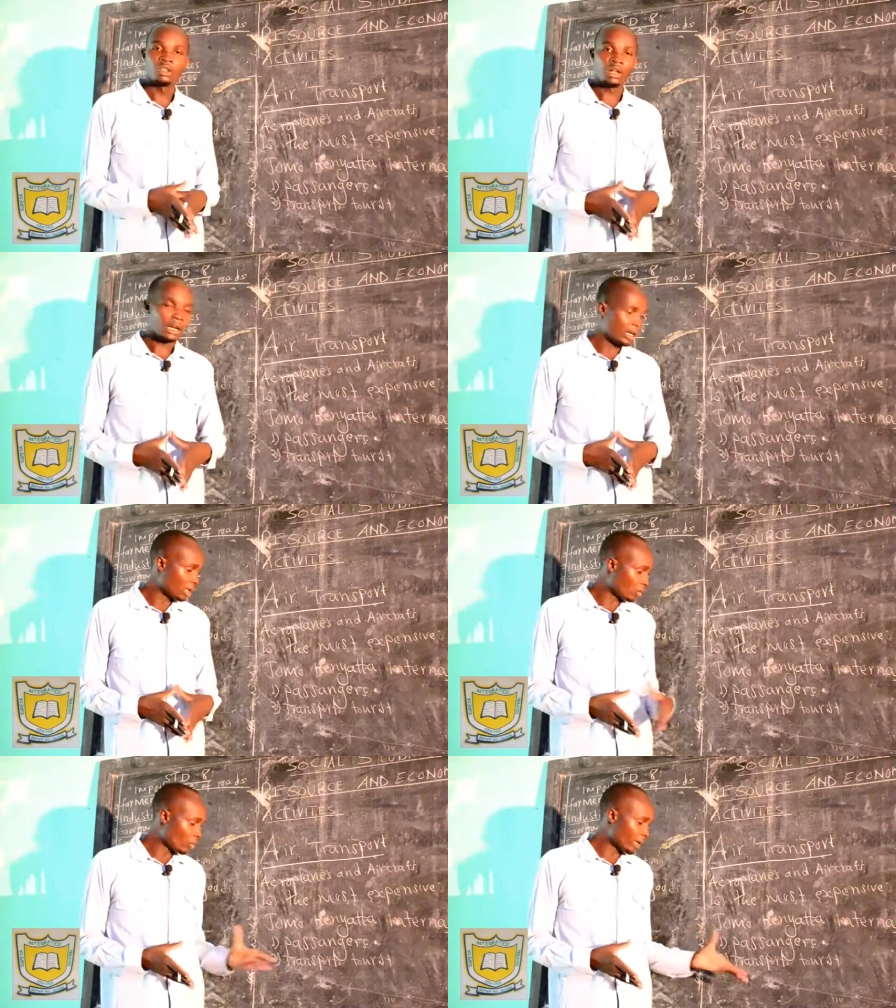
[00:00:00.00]

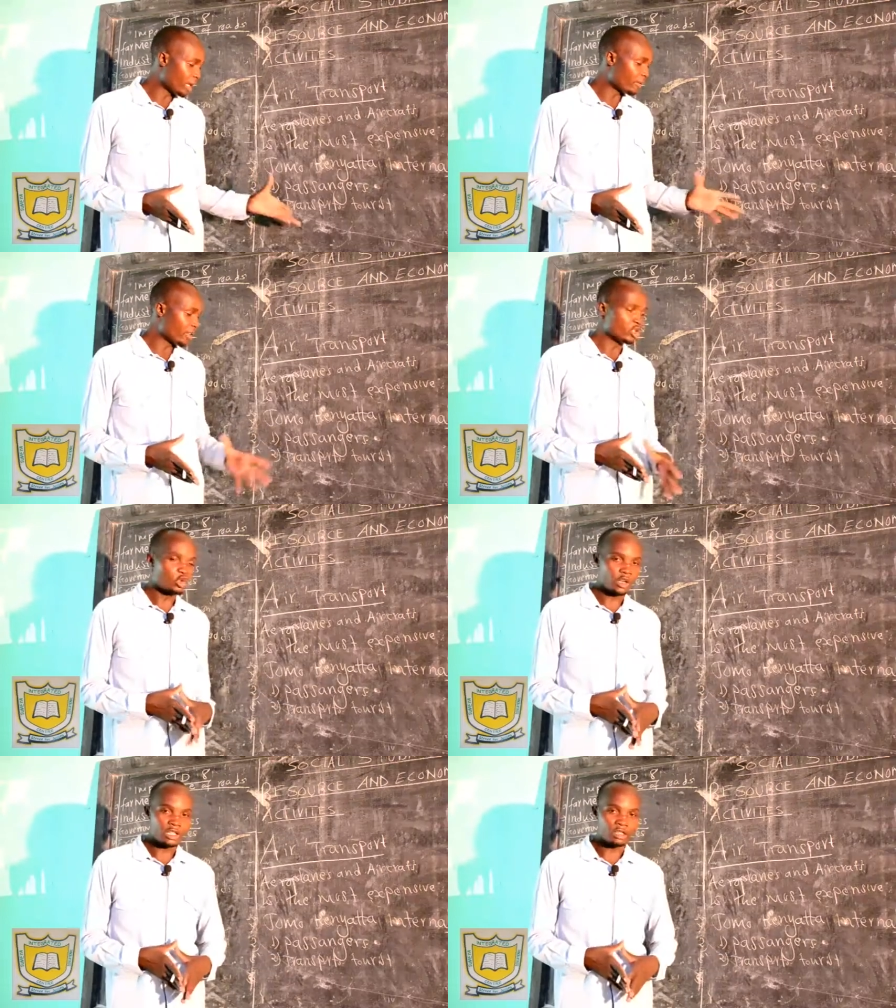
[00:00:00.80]
wildlife and
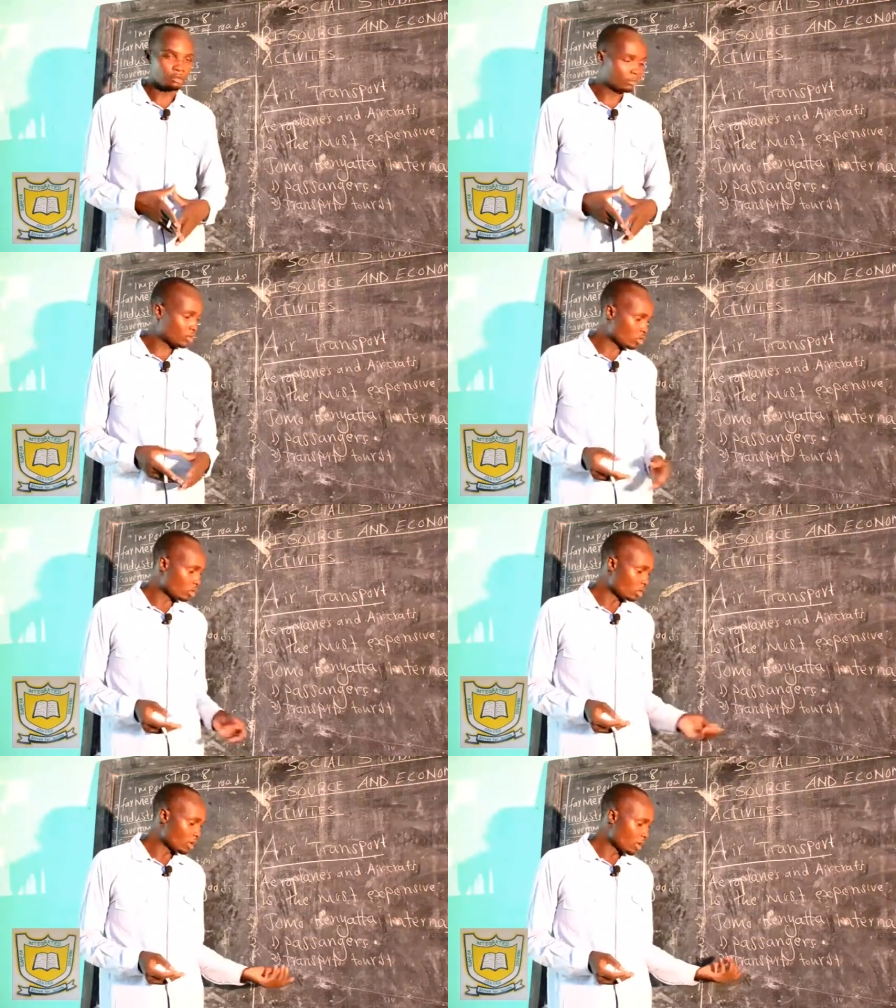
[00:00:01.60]
tourism.
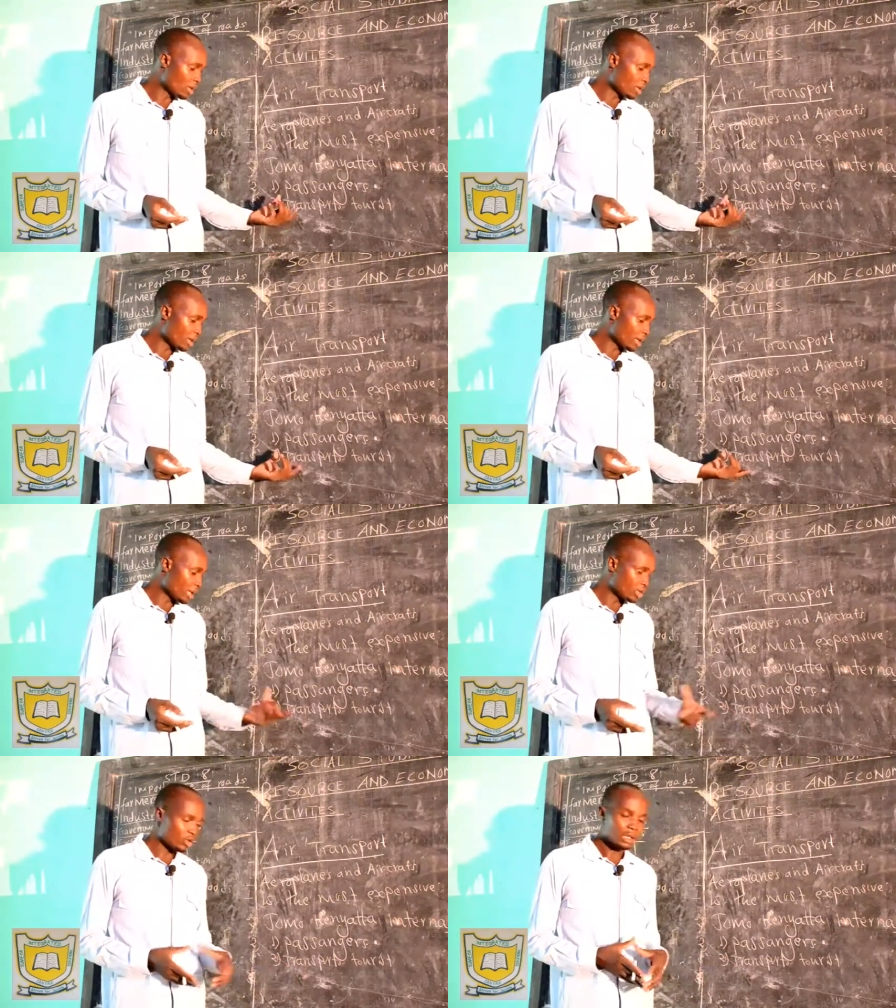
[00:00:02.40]
So
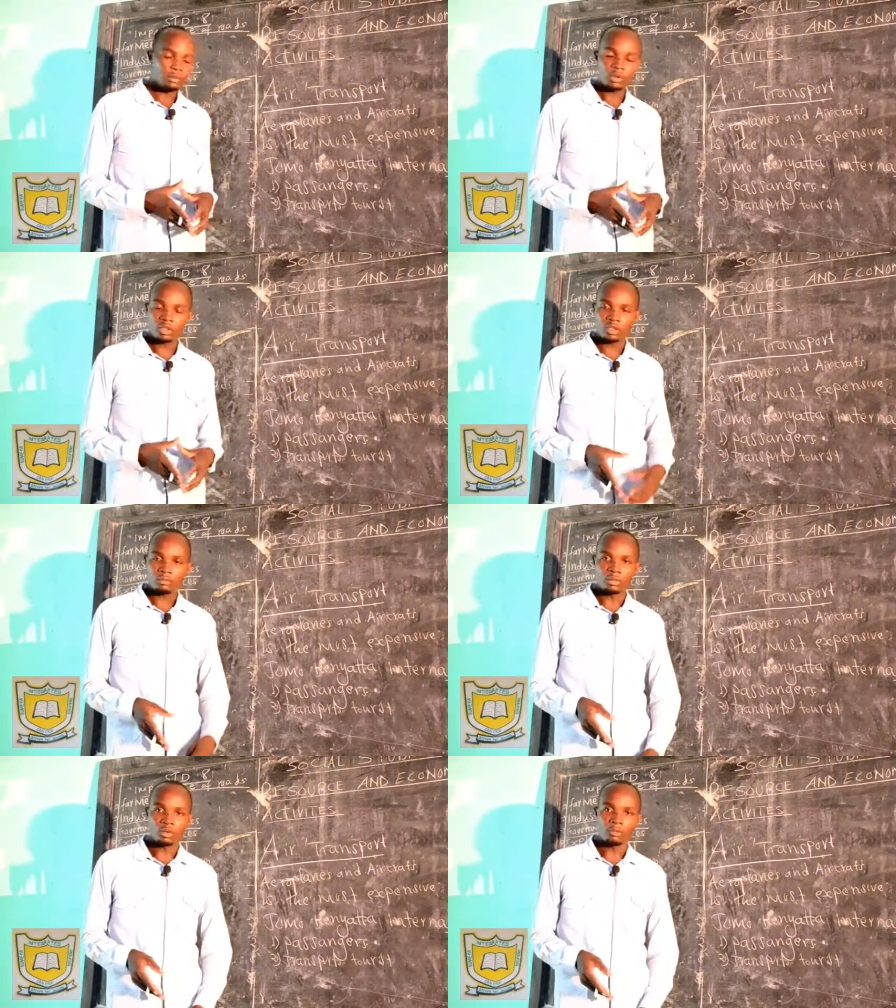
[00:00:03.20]
air transport
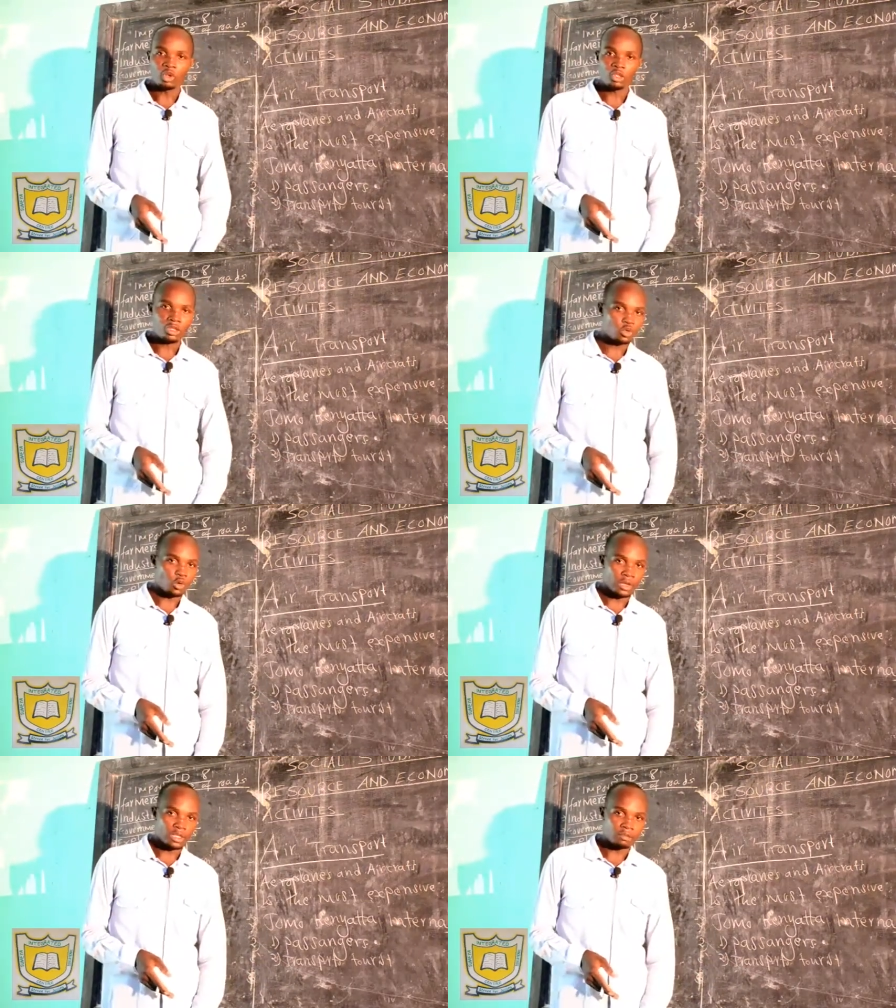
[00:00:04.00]
promotes
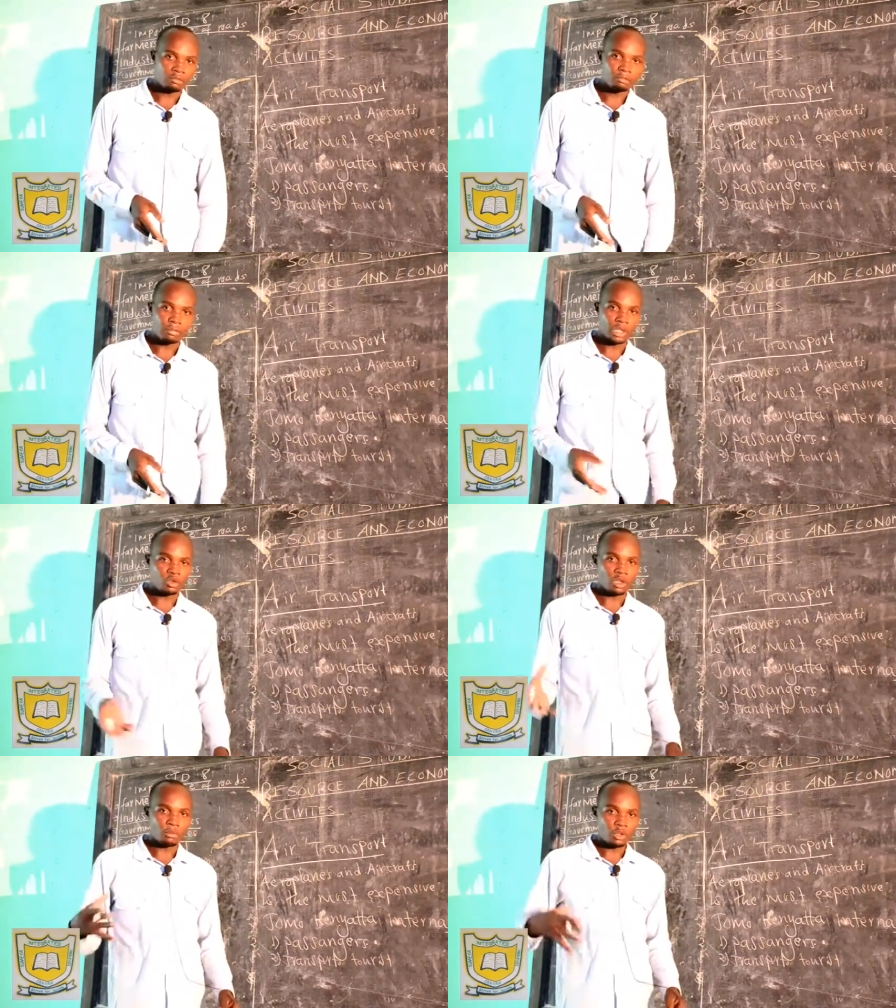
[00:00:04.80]
tourism by
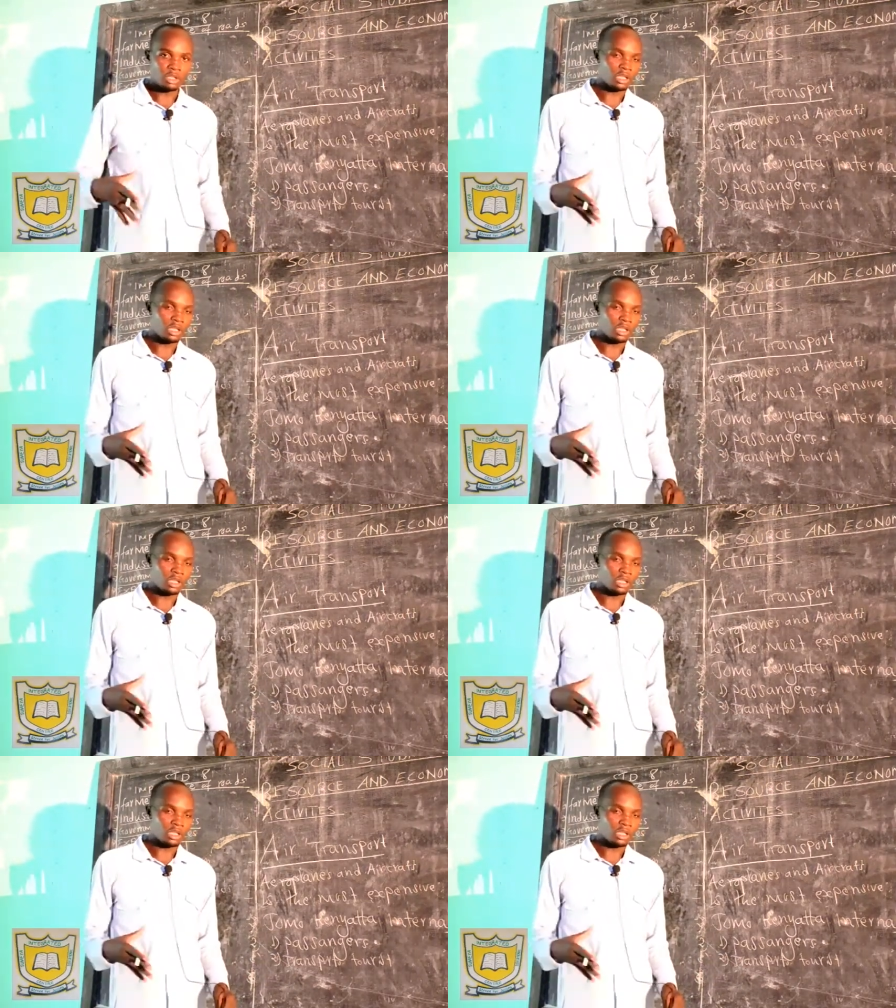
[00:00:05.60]
transporting